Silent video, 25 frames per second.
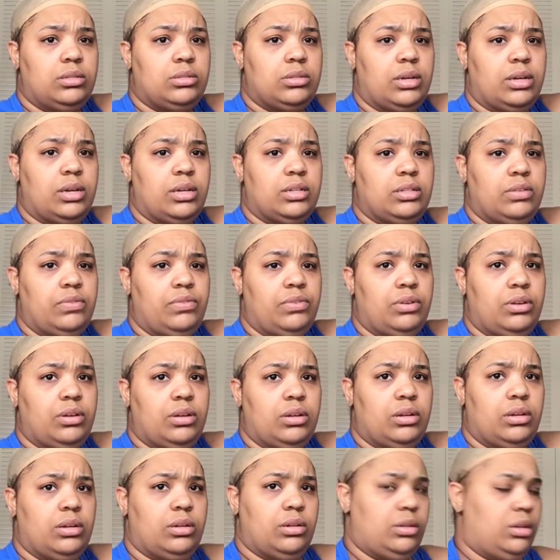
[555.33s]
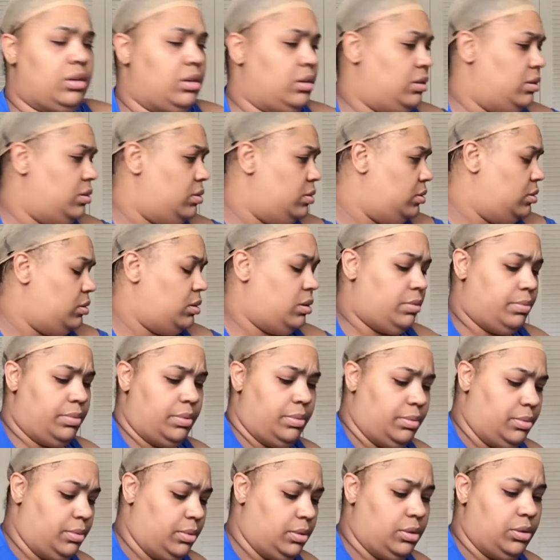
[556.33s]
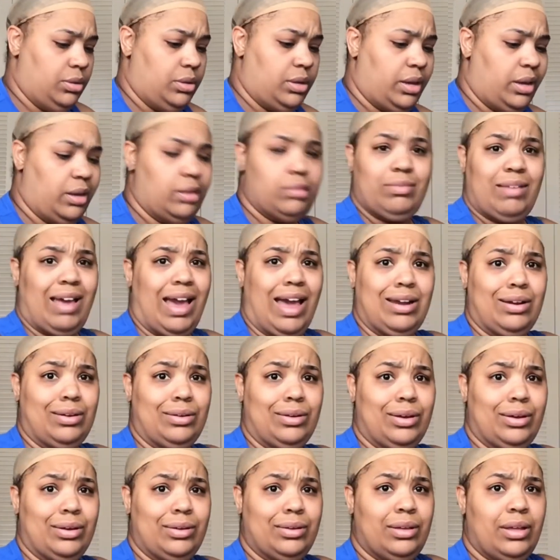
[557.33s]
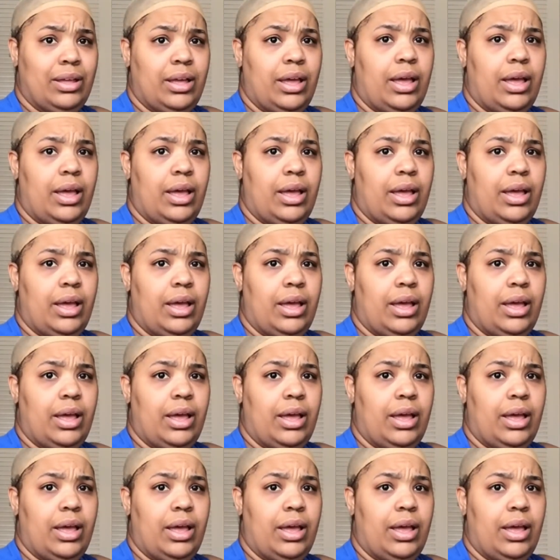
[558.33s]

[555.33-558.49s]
So I guess if you're gonna, I don't know how people would do that. I don't know.